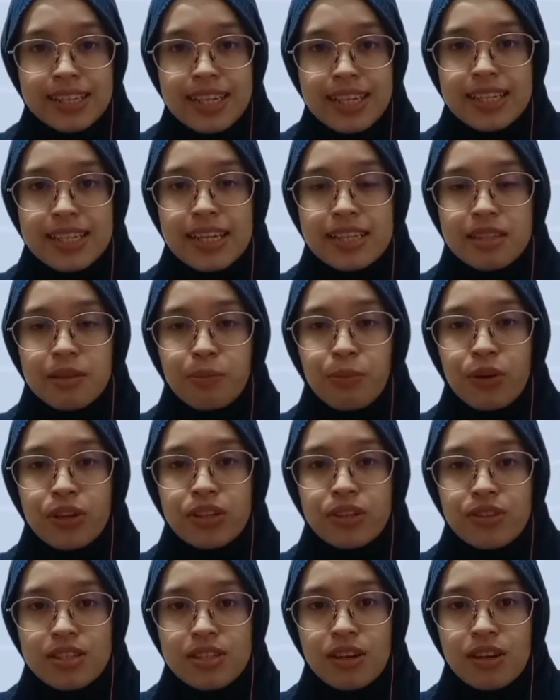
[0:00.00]
This has
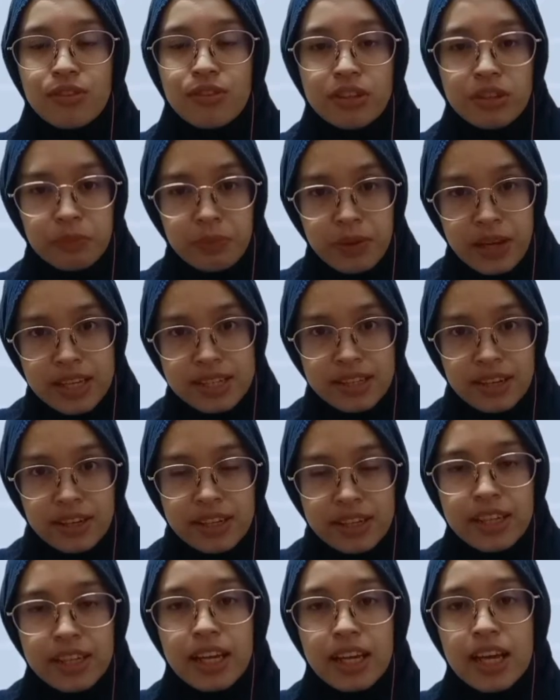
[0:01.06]
supported the result from the
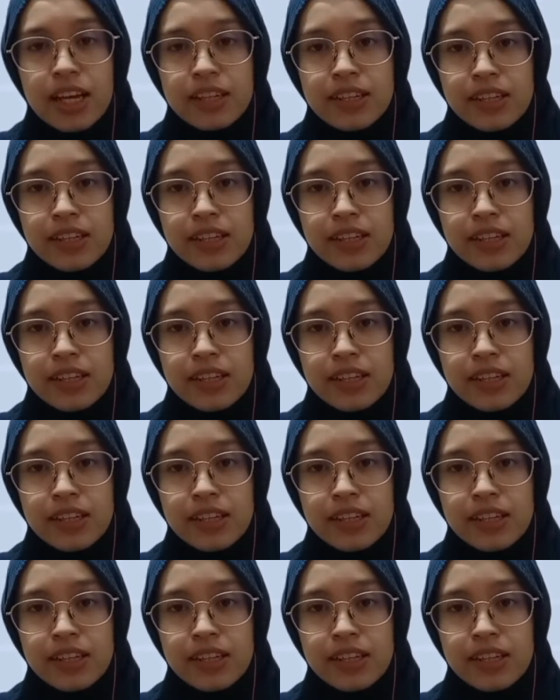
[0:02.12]
PSRD